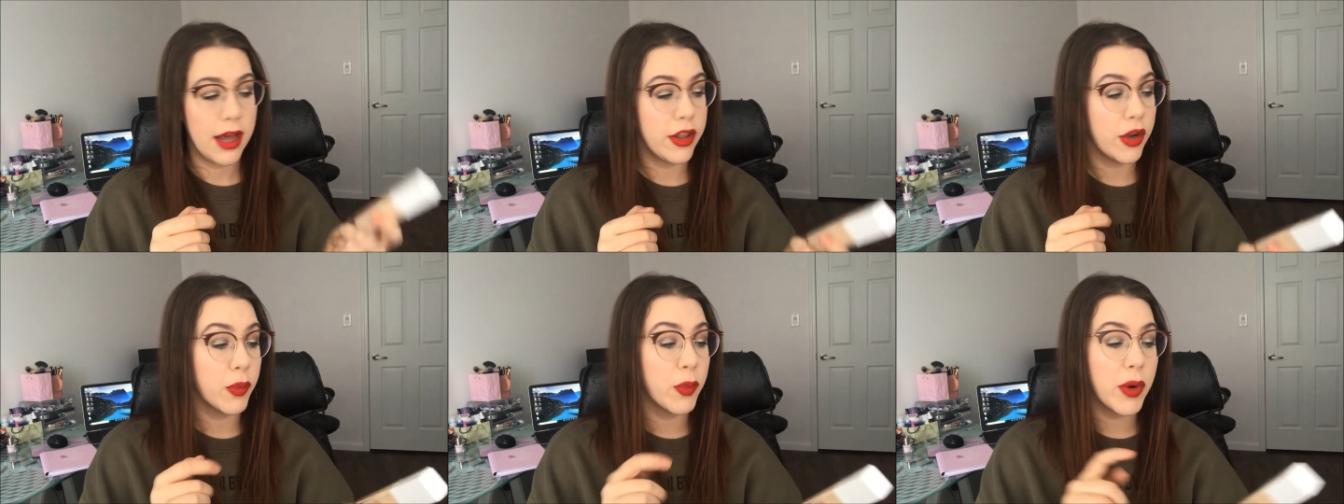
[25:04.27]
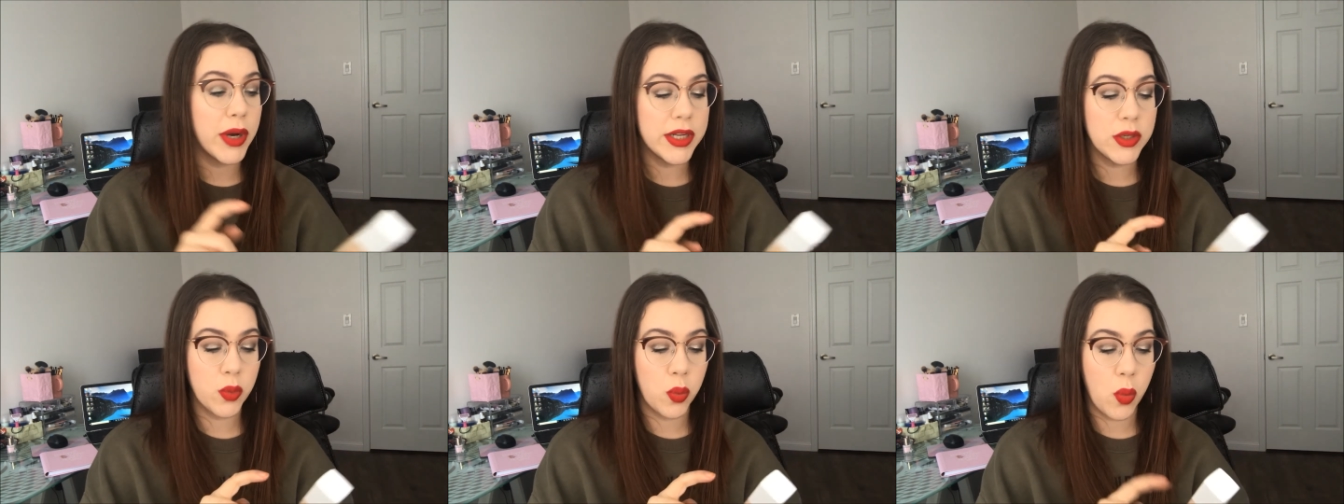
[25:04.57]
There
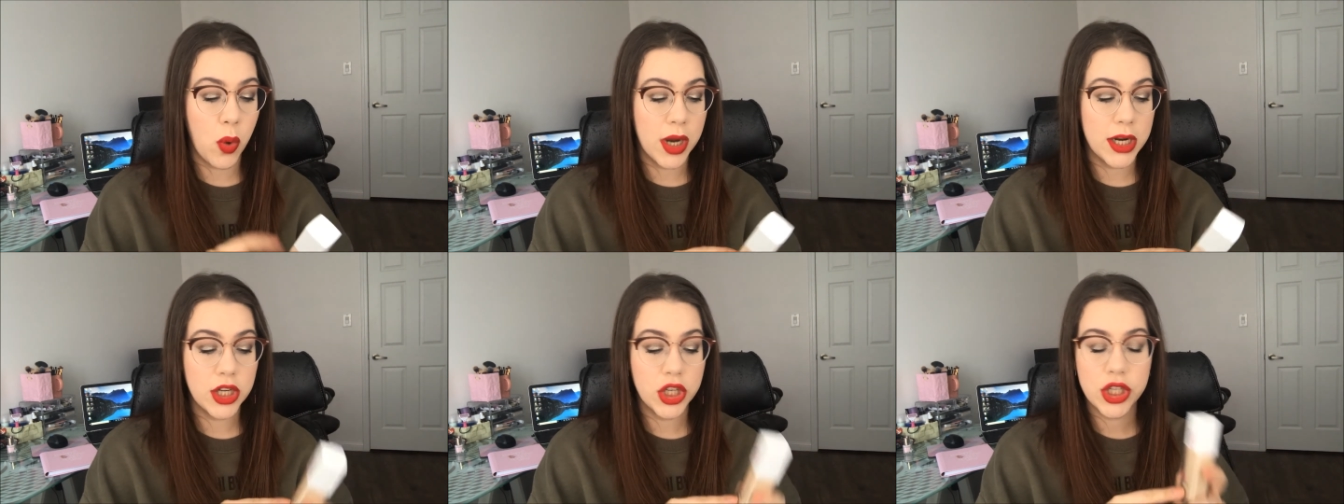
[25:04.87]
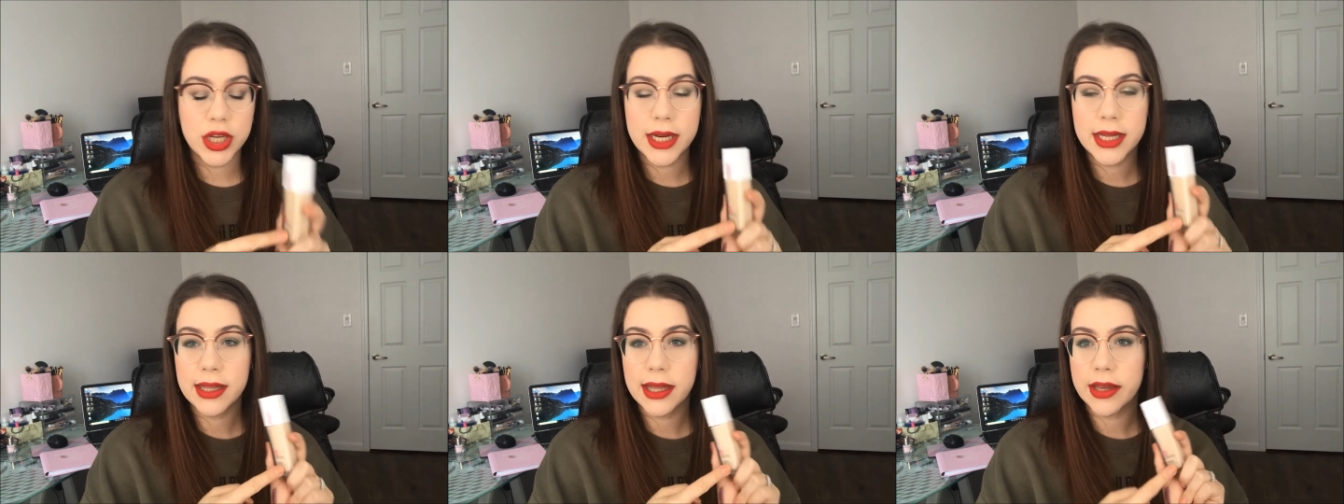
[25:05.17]
was one
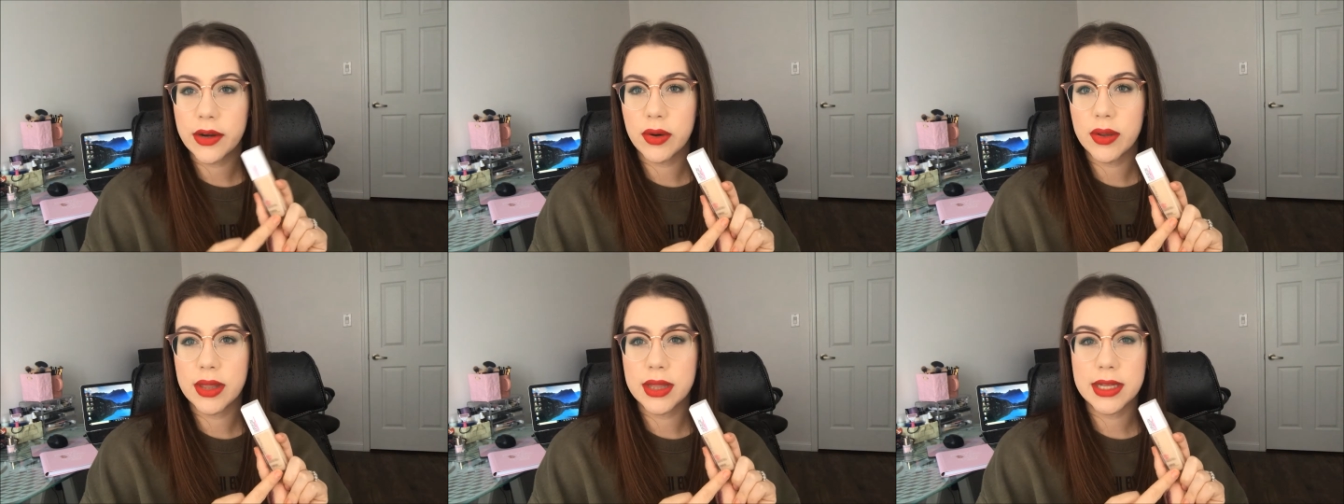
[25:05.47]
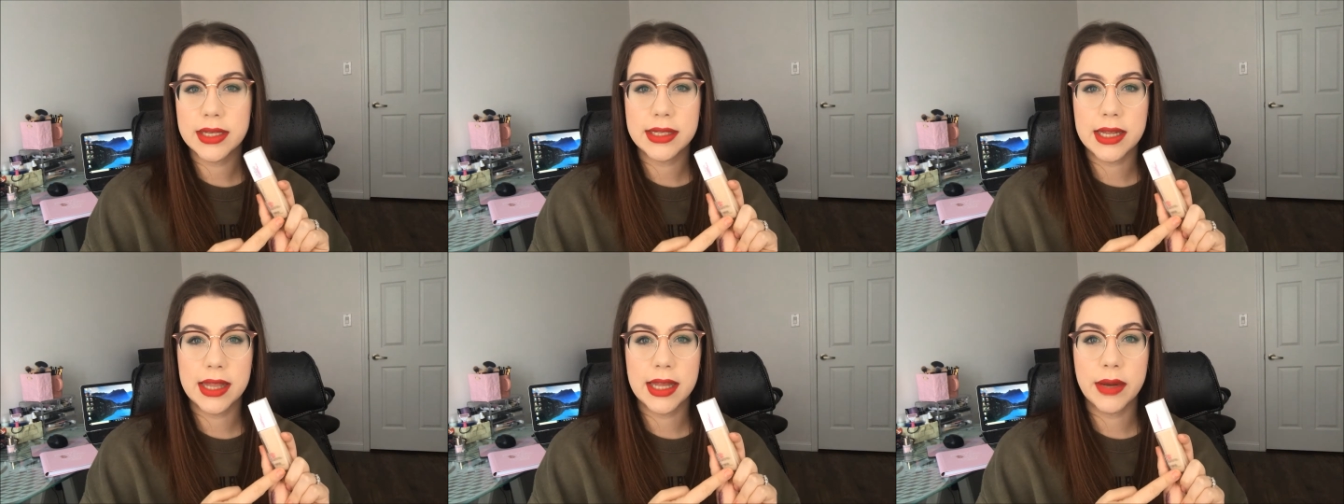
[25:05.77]
shade lighter than
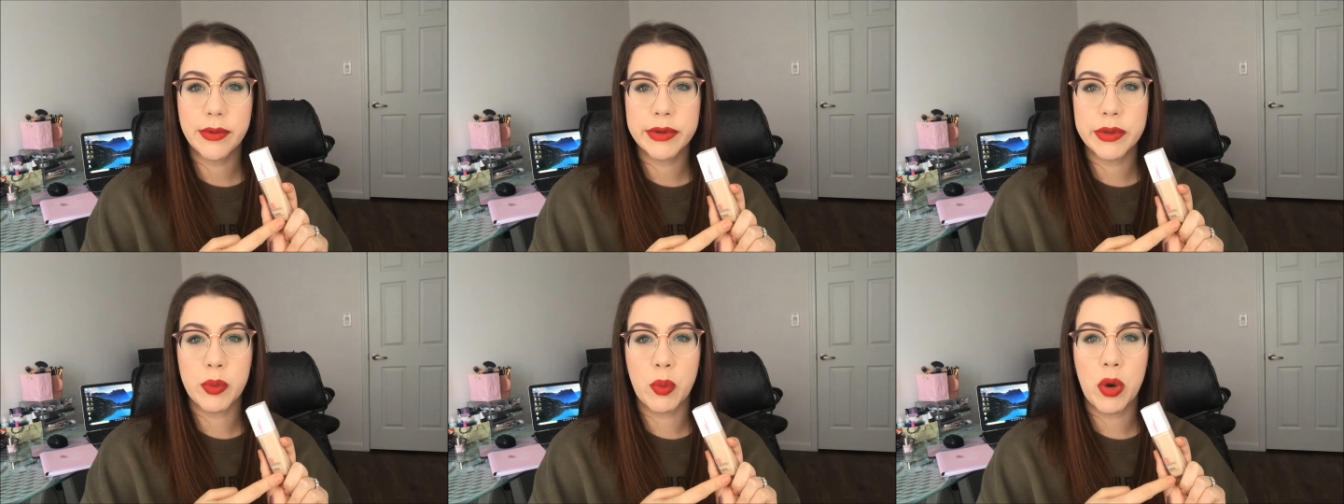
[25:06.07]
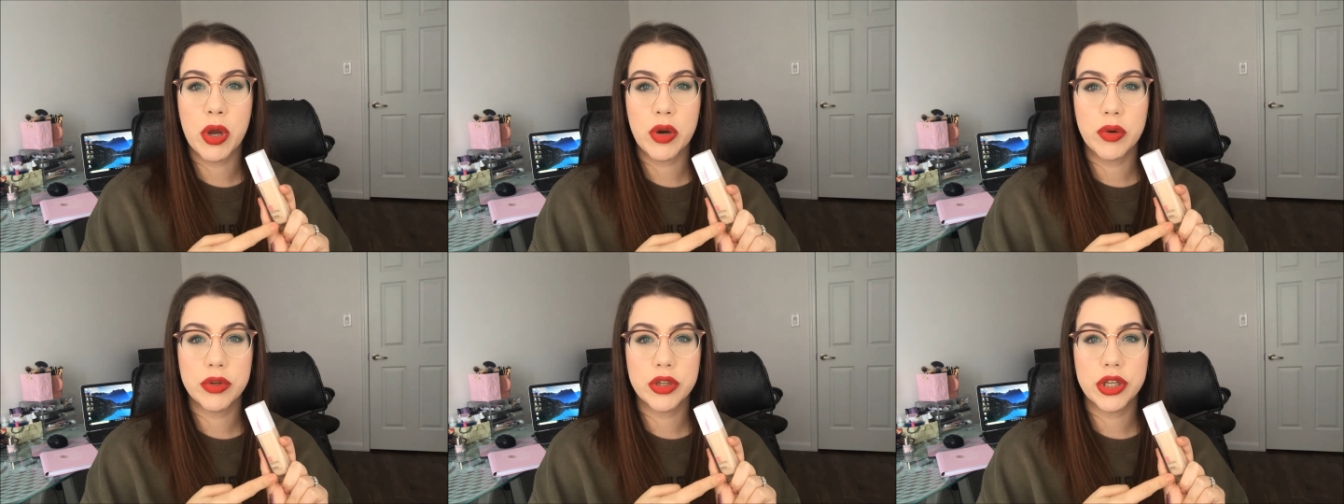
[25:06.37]
this. I think it was
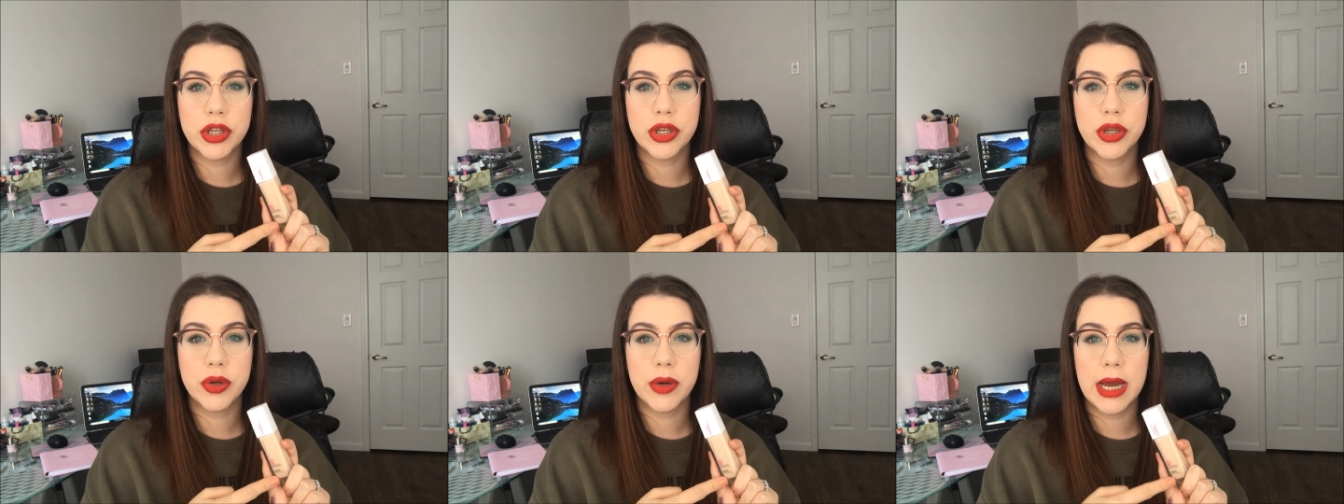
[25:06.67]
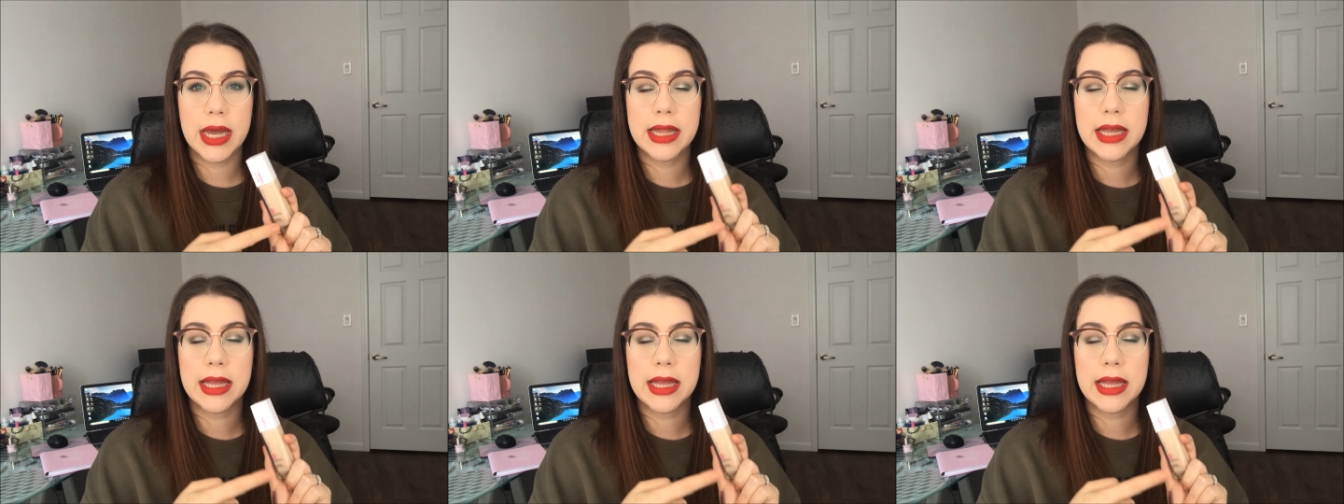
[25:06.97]
102.